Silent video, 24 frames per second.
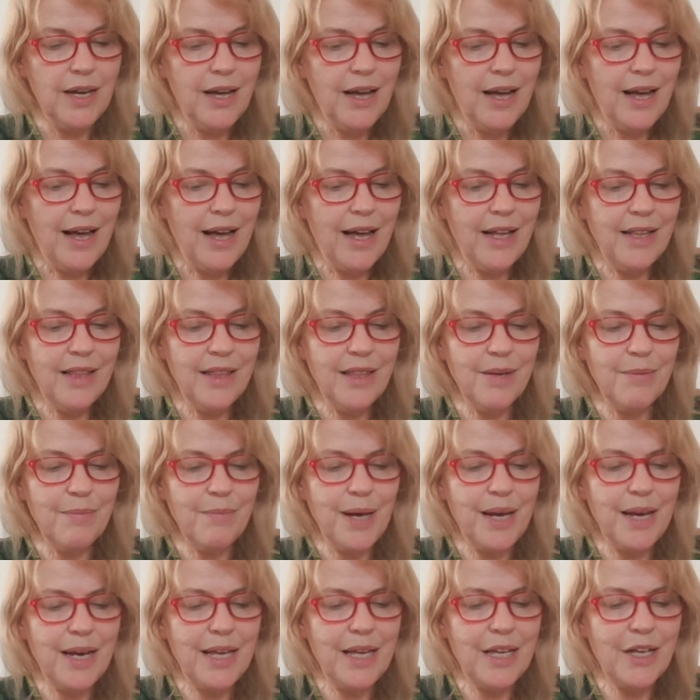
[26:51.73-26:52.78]
and the
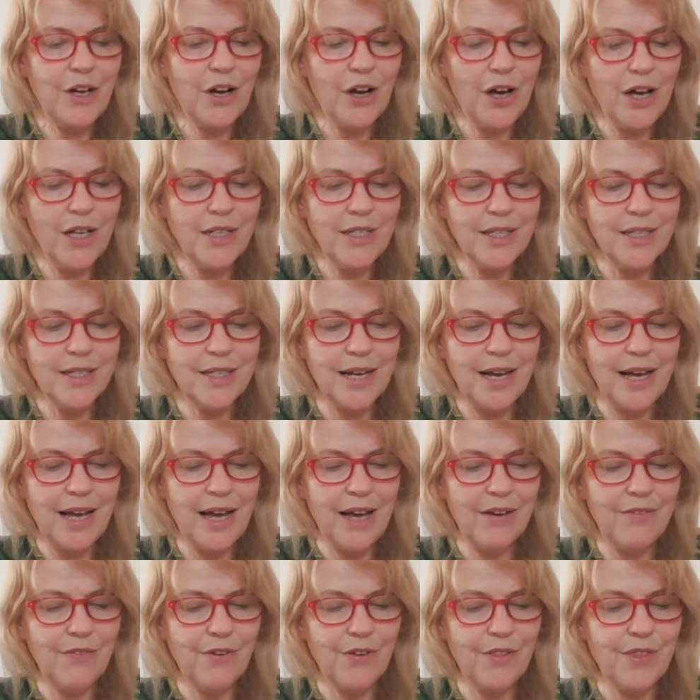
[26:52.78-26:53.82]
many causes I
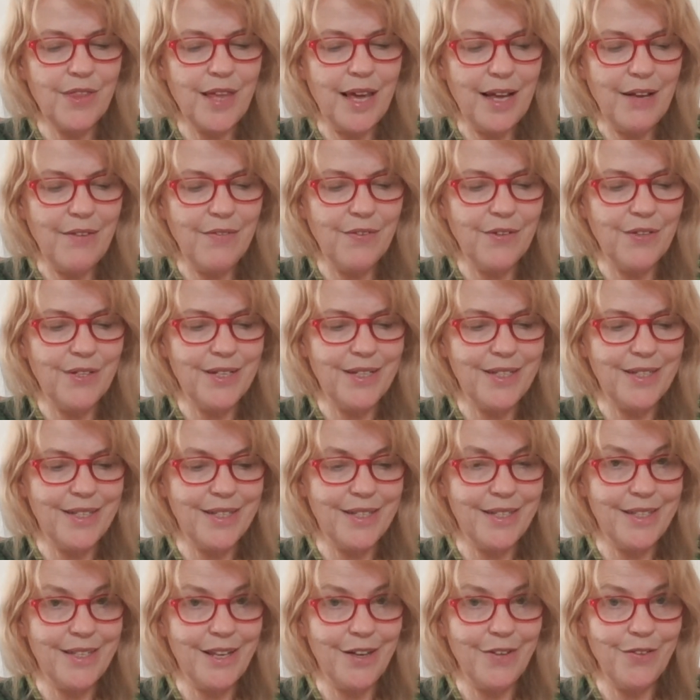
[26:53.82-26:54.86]
had for thankfulness
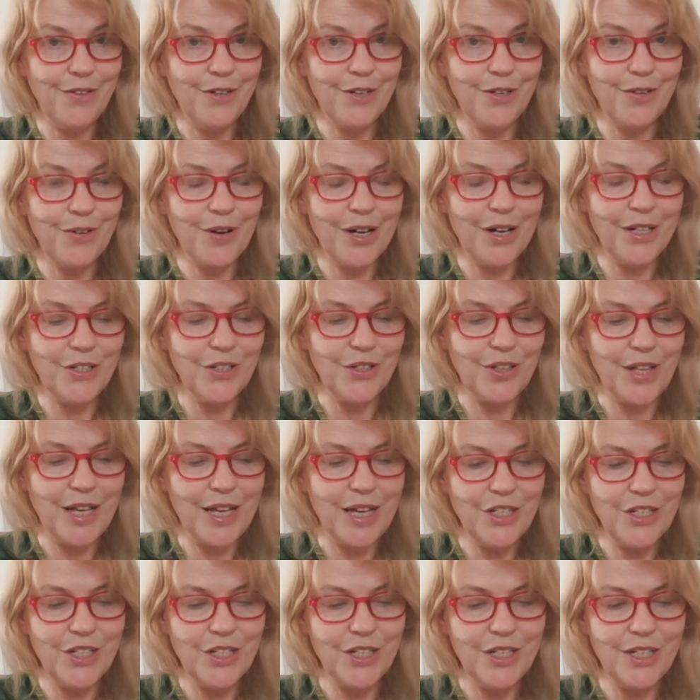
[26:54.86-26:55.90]
and
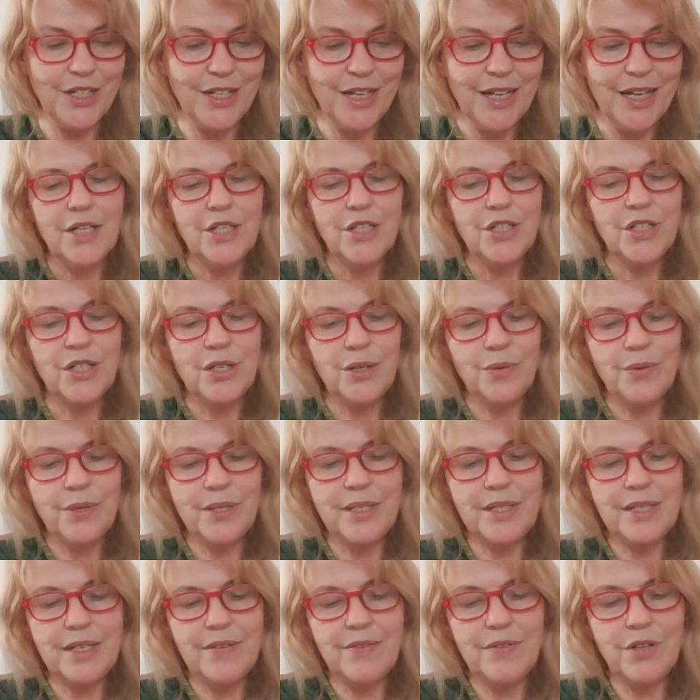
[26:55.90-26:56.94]
self-congratulation, she
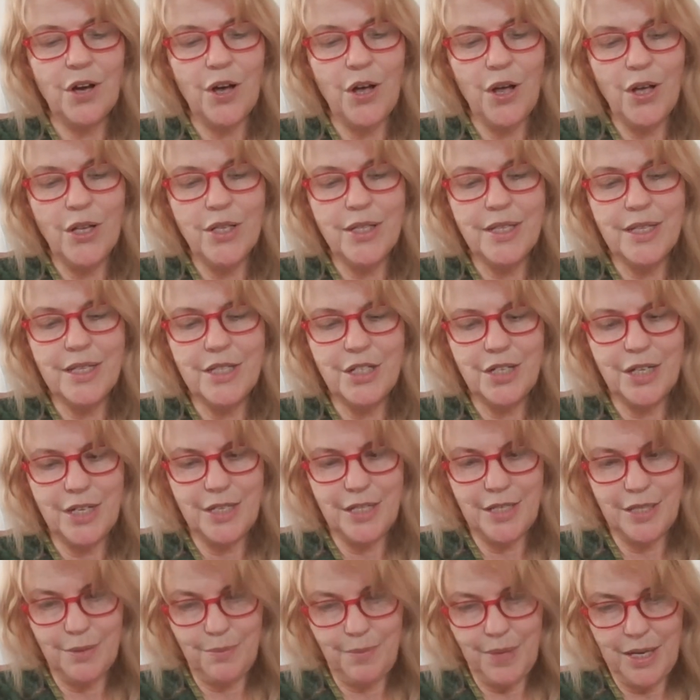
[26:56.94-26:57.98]
received all such
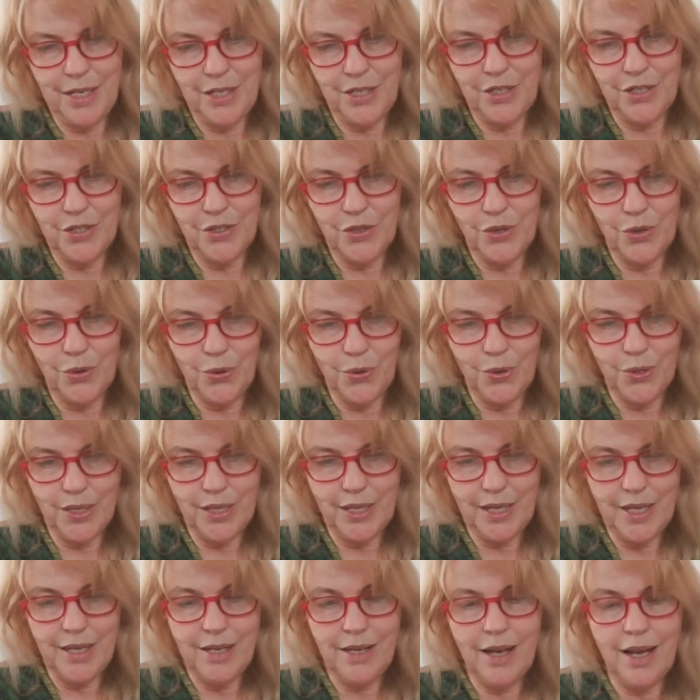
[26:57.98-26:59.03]
intimations
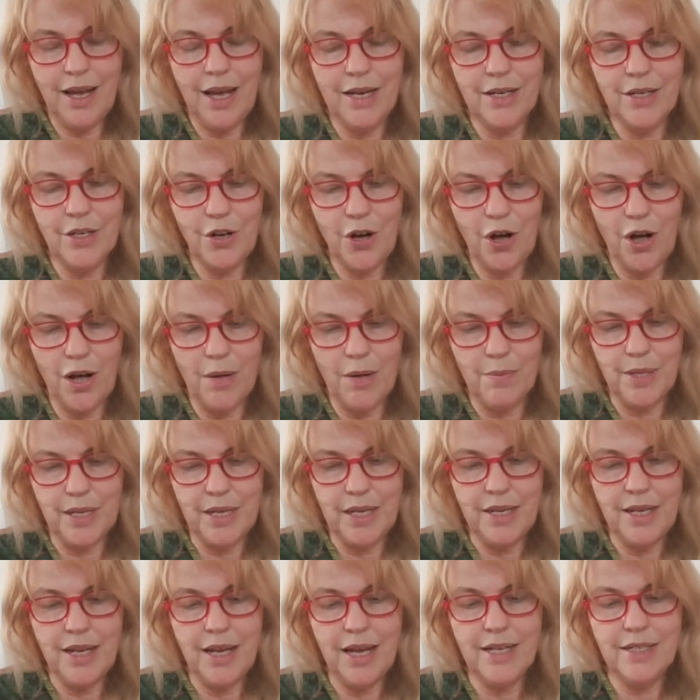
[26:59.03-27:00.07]
coldly and
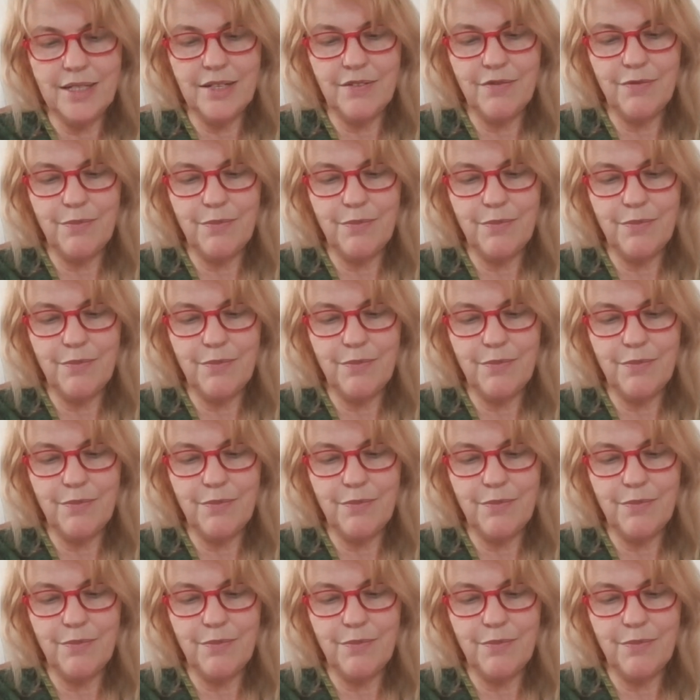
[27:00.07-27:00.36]
calmly, as if